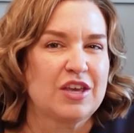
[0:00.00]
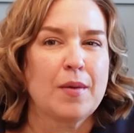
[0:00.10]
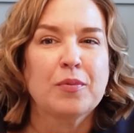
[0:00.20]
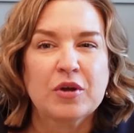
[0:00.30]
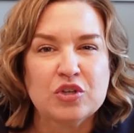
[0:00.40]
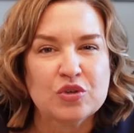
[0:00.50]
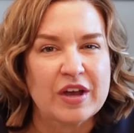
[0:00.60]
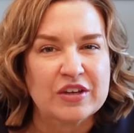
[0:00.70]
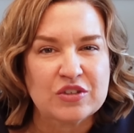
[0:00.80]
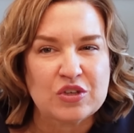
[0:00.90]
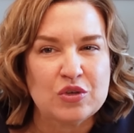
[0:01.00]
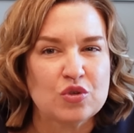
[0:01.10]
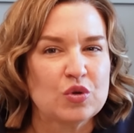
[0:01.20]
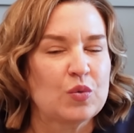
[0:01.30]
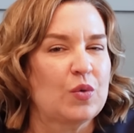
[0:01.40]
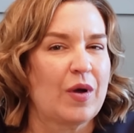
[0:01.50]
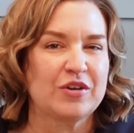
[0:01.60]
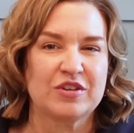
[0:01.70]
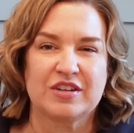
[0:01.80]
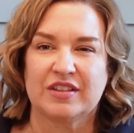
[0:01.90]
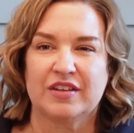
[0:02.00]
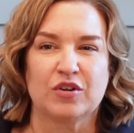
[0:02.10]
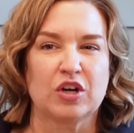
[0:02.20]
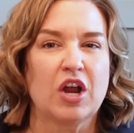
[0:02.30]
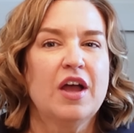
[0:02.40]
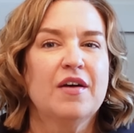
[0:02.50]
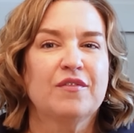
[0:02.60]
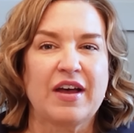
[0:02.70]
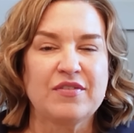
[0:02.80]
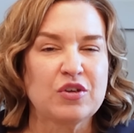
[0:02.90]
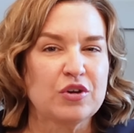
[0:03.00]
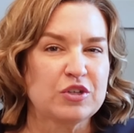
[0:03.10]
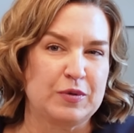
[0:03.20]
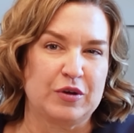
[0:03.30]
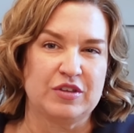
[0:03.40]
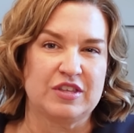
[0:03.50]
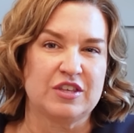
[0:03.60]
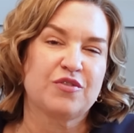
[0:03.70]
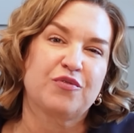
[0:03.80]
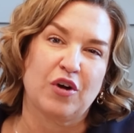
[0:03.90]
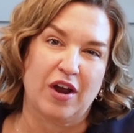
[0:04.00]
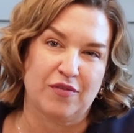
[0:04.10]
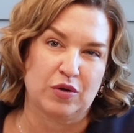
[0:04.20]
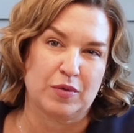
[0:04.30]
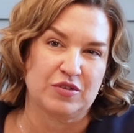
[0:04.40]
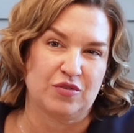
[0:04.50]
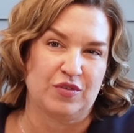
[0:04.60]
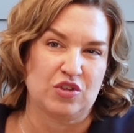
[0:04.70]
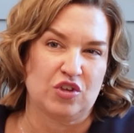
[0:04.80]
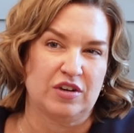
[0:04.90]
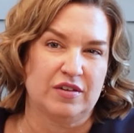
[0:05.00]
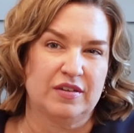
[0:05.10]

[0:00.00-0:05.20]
the operational execution required to deliver 5-star experiences for every reservation.